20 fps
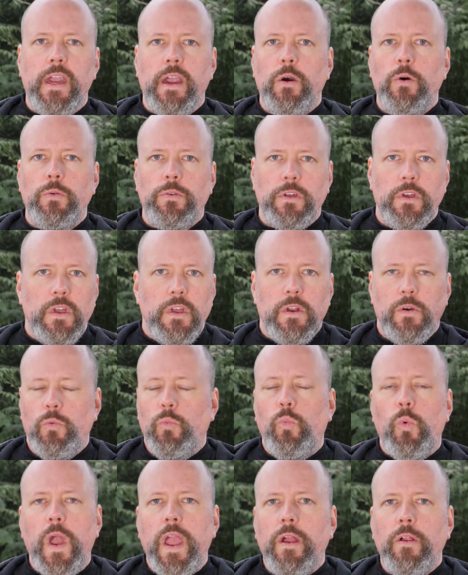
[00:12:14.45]
out
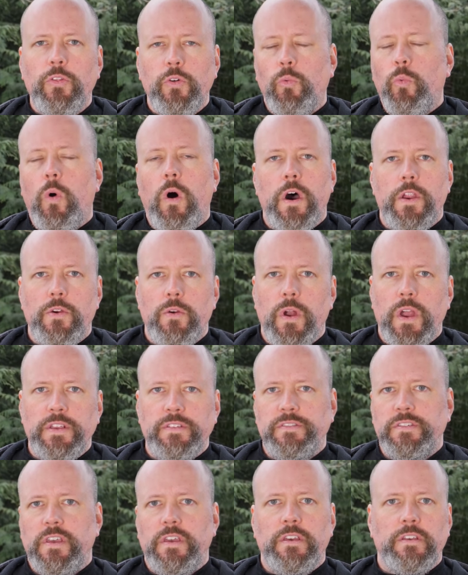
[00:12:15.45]
where the water
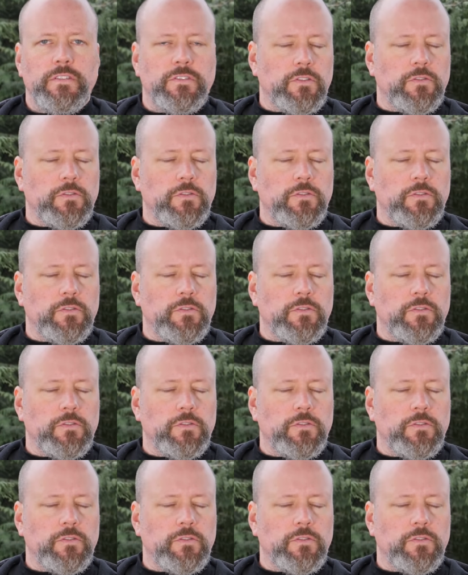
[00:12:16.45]
ice is.